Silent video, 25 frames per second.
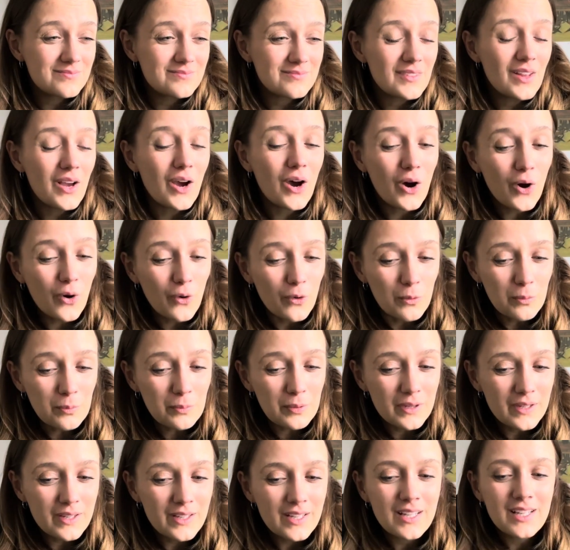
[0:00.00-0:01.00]
hope
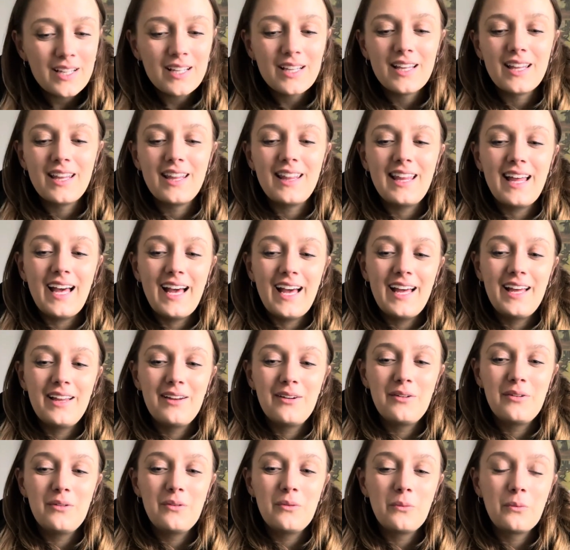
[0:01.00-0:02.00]
that
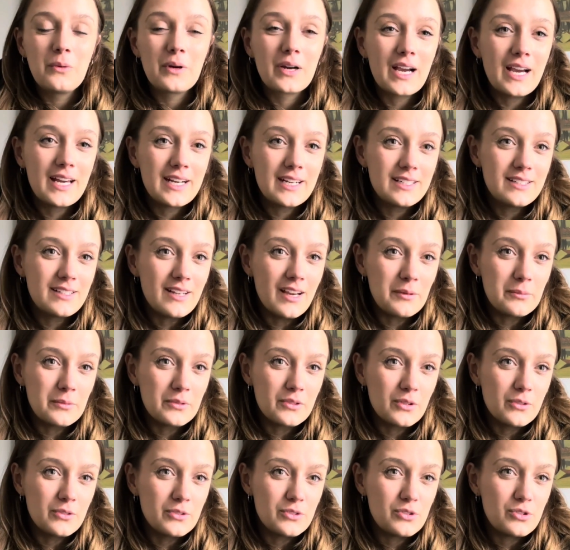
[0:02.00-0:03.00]
we're kind of done with
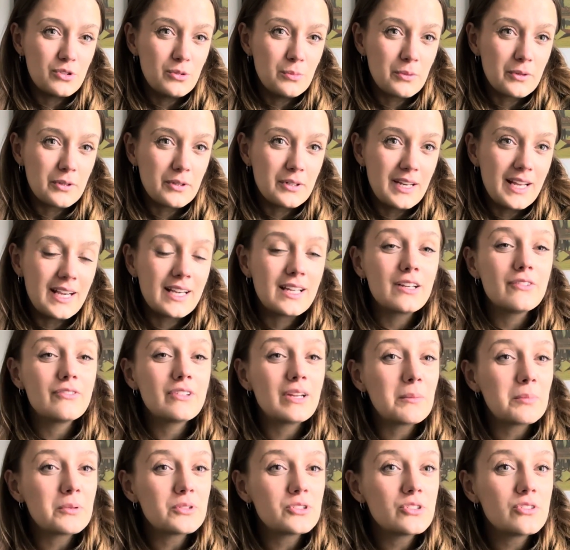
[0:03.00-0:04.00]
those super negative
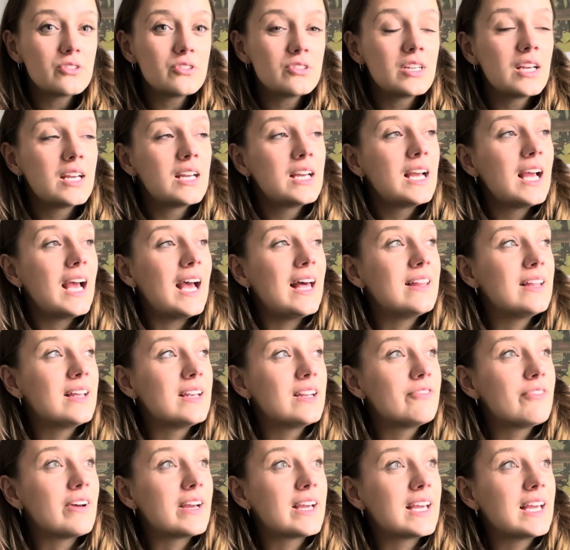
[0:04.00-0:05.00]
temperatures. And then
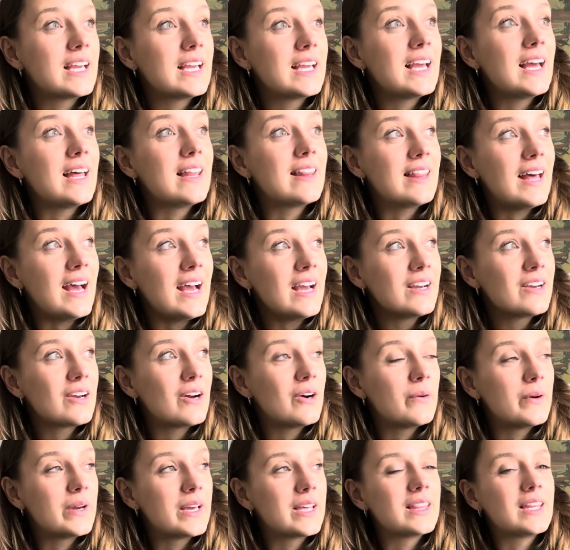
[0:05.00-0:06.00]
if I can get that
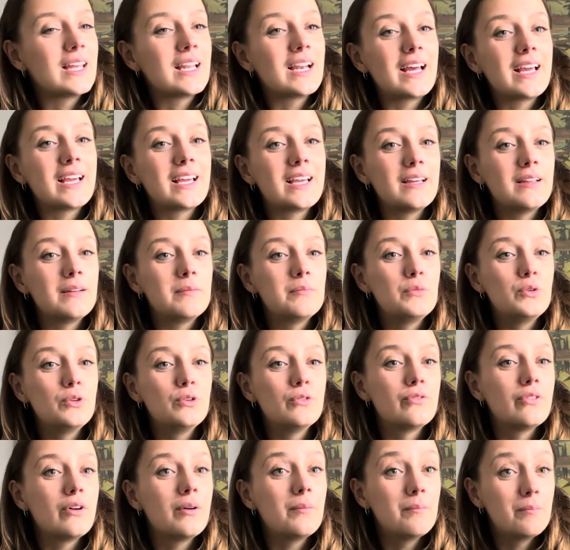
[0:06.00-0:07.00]
going, then I can
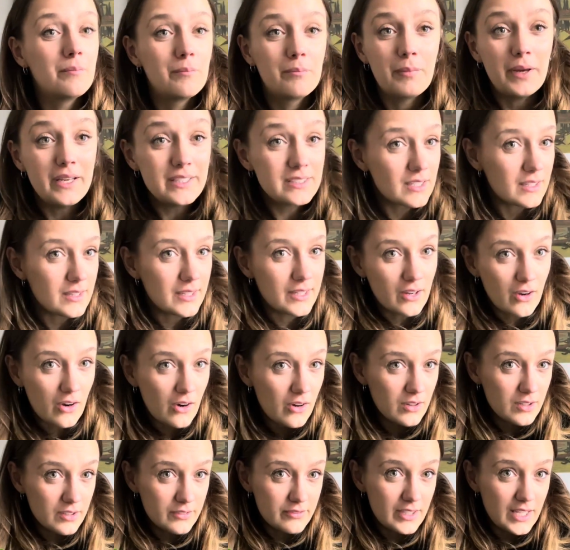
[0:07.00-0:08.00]
move basically
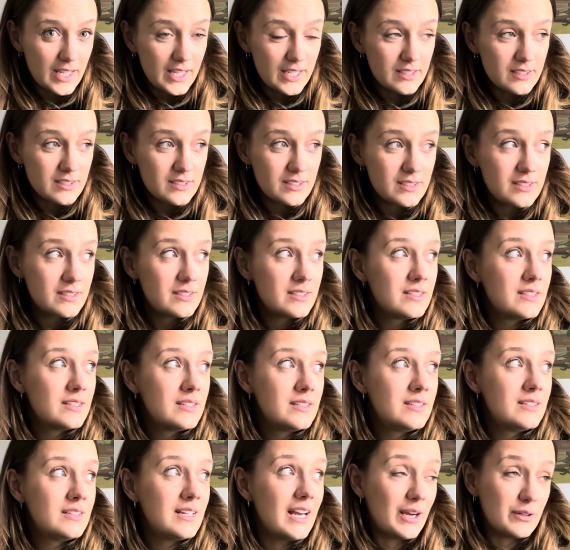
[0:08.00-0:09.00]
all of this
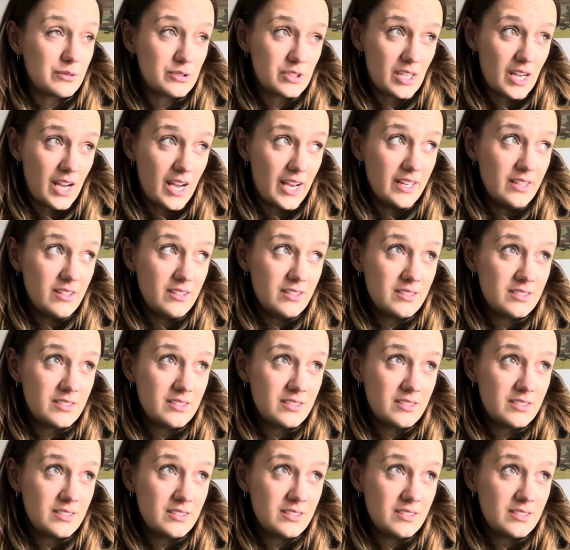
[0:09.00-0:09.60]
outside.